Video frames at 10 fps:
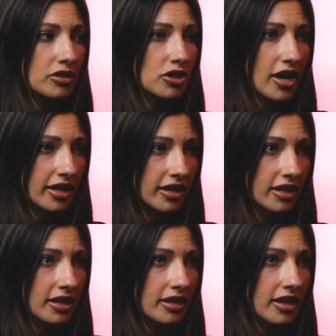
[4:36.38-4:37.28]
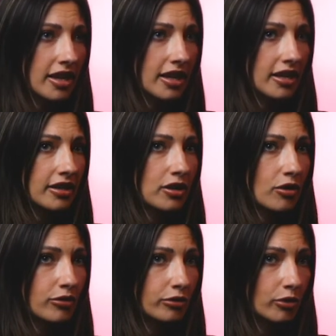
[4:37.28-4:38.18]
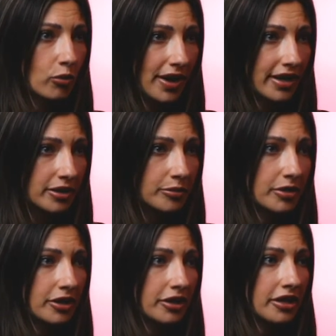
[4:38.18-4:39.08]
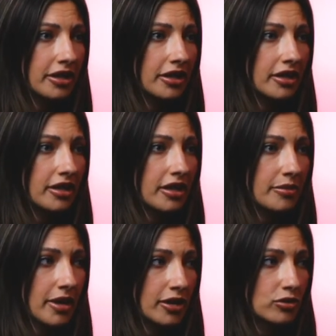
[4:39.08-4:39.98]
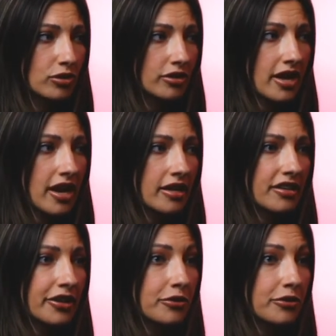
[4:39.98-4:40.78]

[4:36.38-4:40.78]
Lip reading: check in and go through a waiting period and make sure that